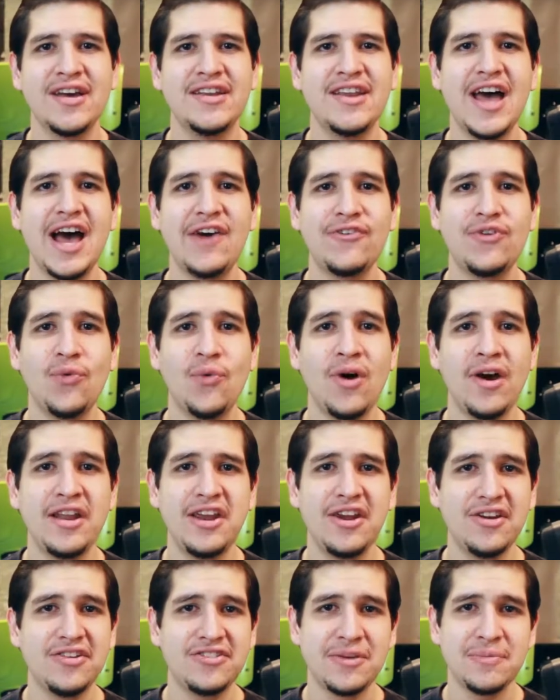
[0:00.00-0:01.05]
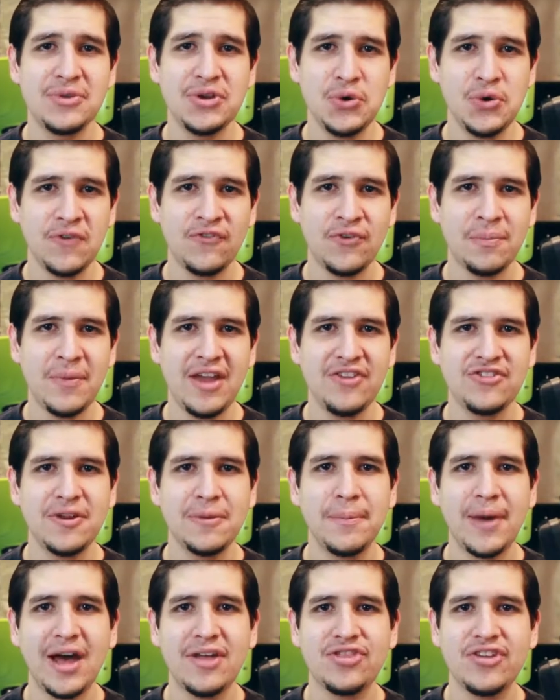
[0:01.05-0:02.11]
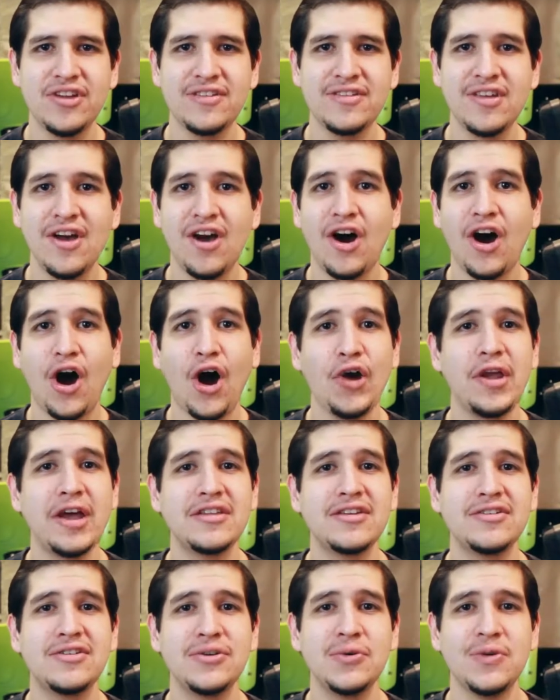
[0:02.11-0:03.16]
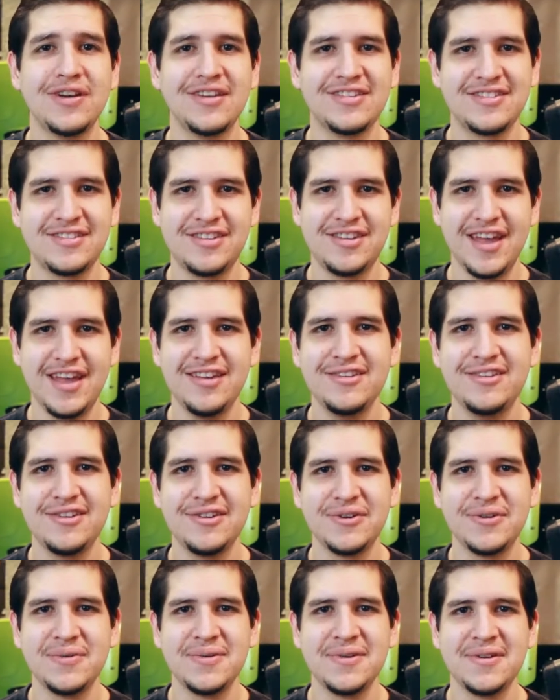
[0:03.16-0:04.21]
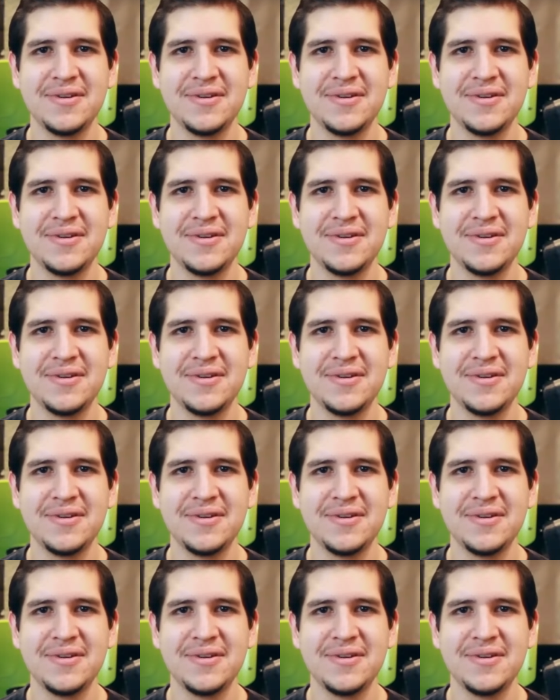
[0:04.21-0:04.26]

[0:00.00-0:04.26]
Now, if you want to hear some new information about this, all you have to do is stay tuned.